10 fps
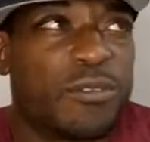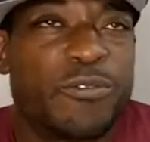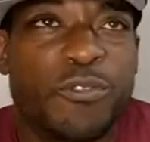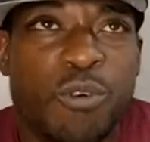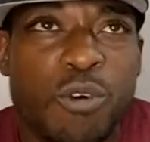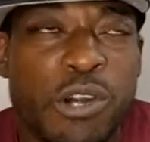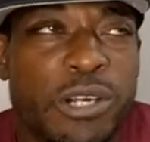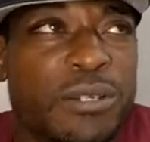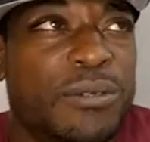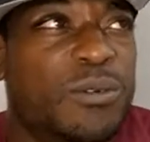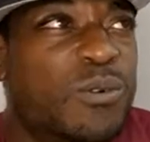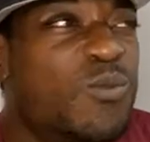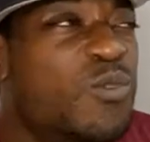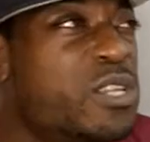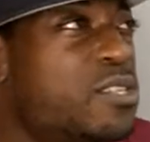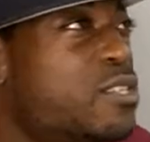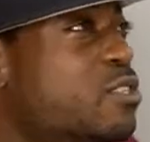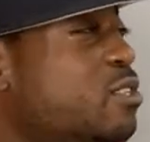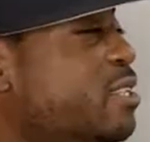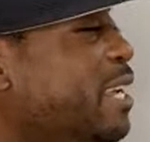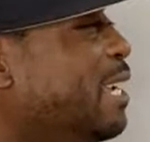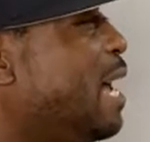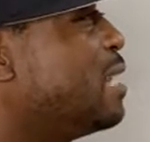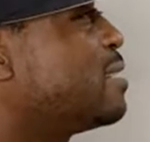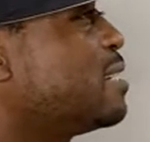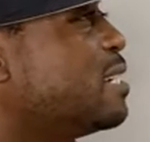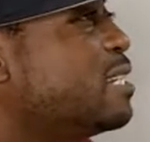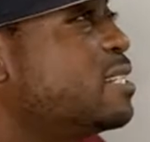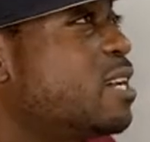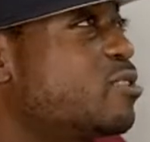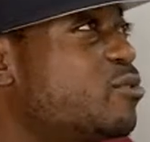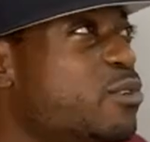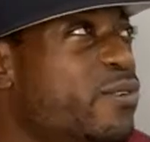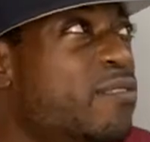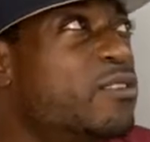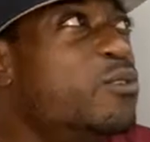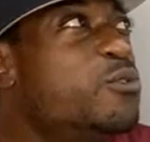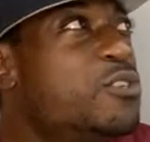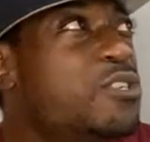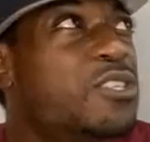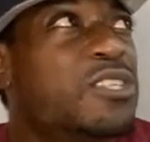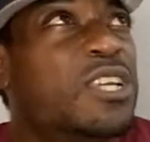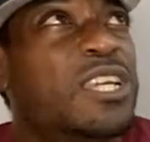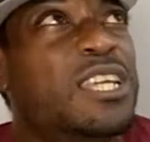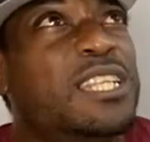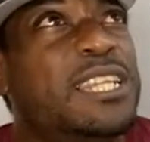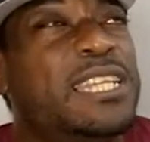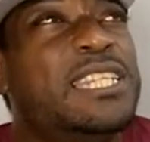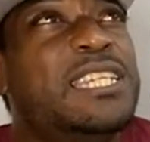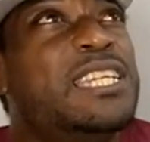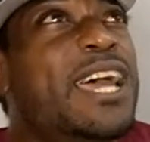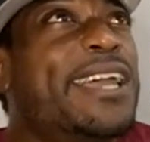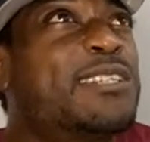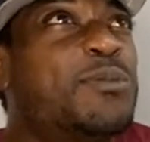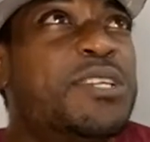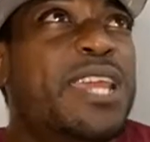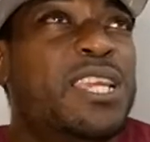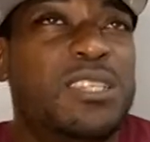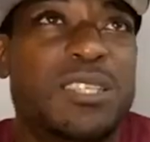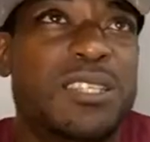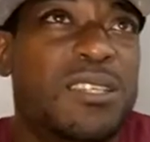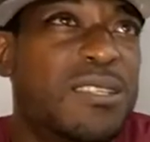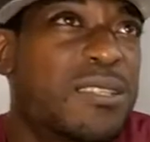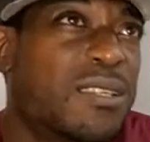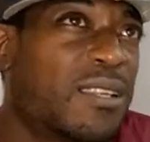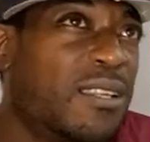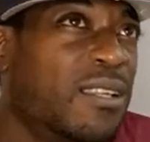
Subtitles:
For once they got to the Industrial Revolution, they needed explanations